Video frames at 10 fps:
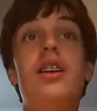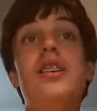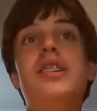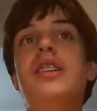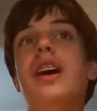
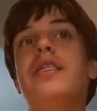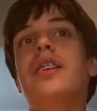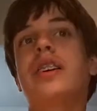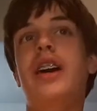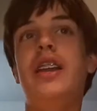It's
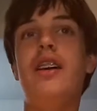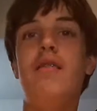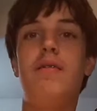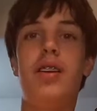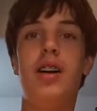another kind
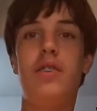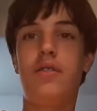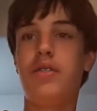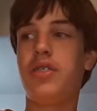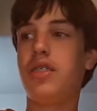of,
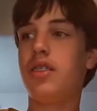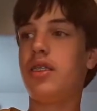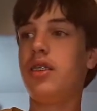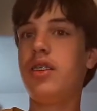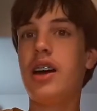
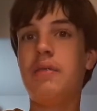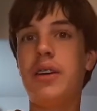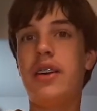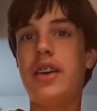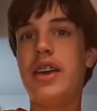not
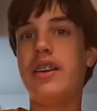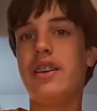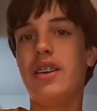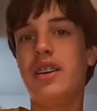very,